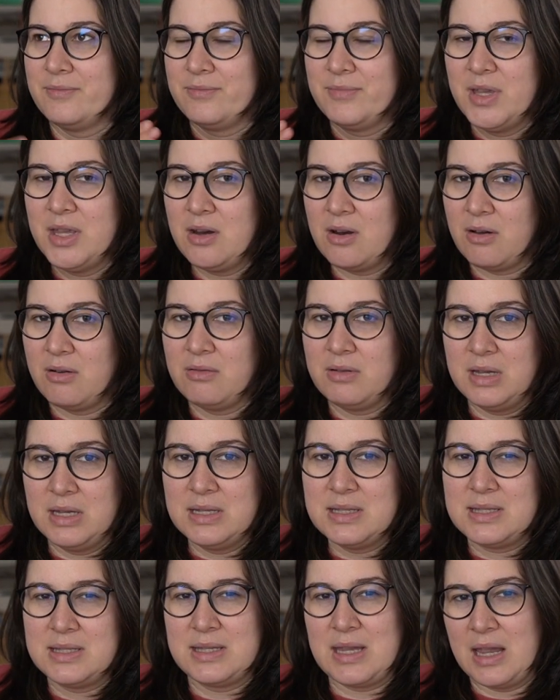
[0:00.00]
you know,
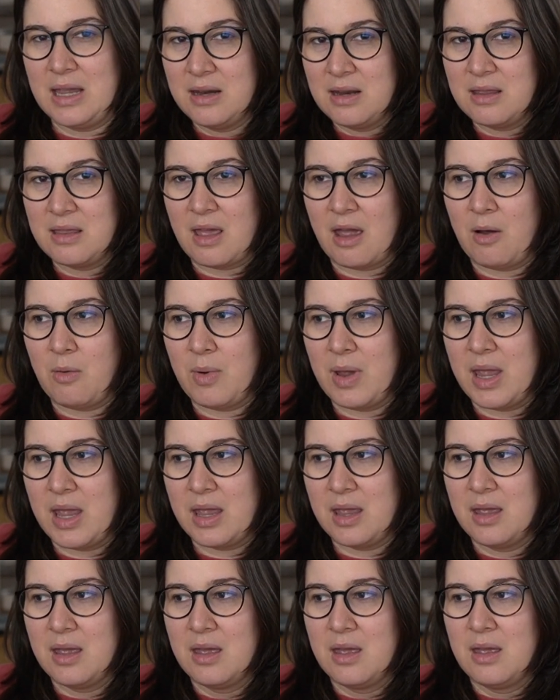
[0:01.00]
insane in that
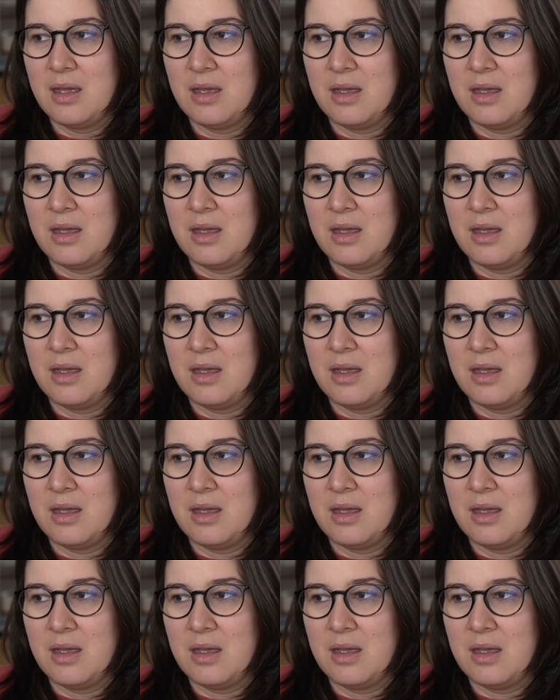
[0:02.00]
way.